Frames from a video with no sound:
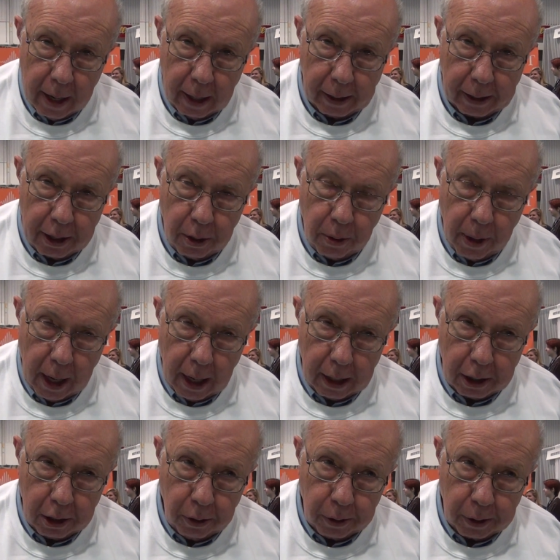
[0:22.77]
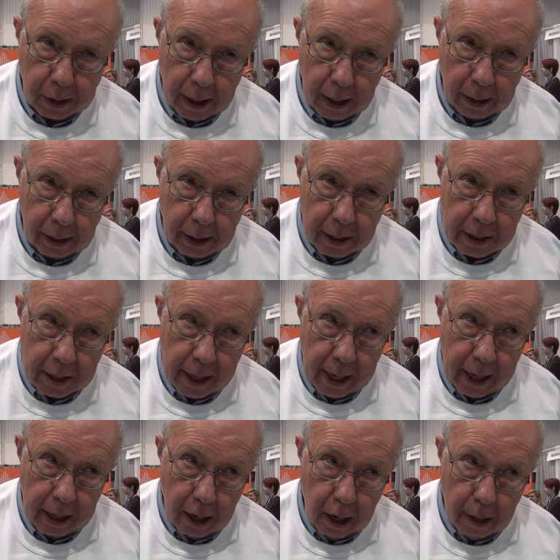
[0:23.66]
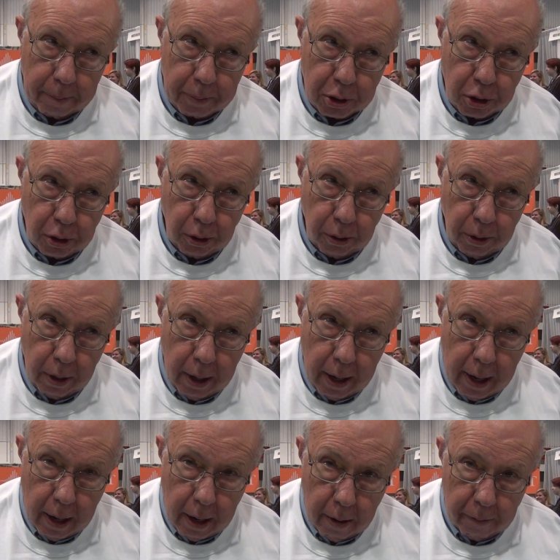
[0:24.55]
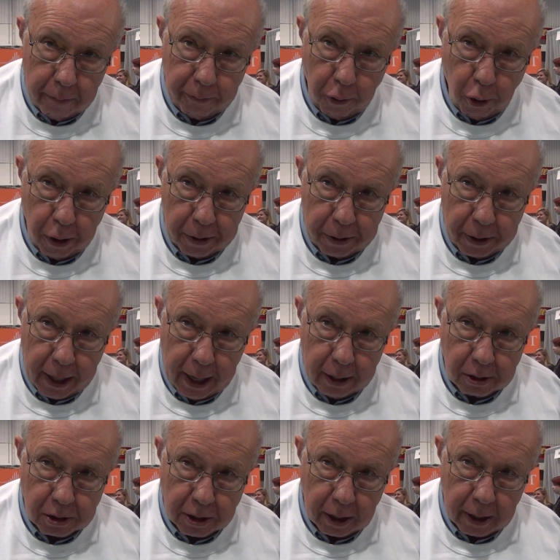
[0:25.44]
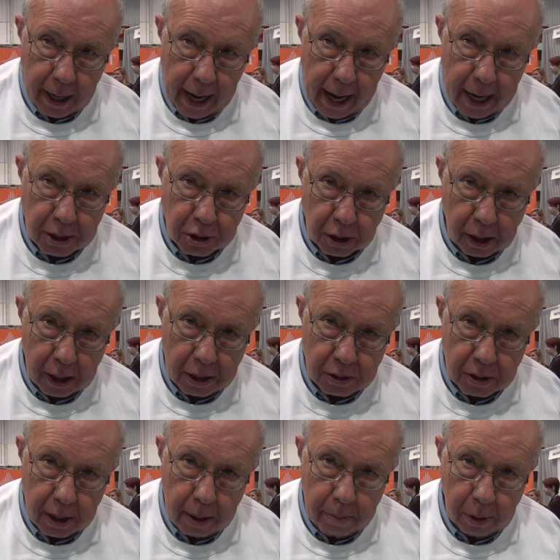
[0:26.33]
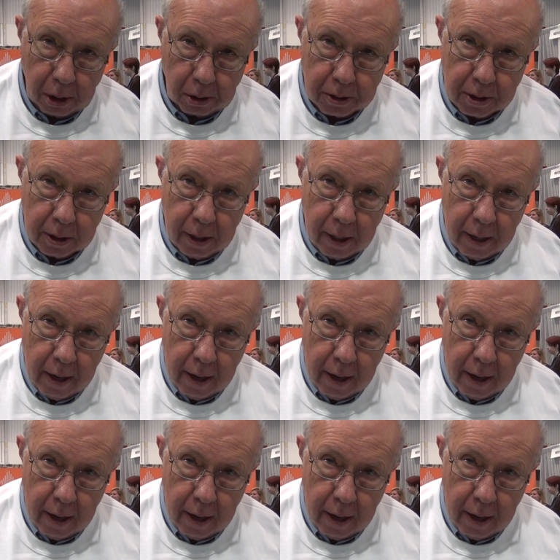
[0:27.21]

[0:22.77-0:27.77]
A QR code can contain up to 4,000 ASCII symbols.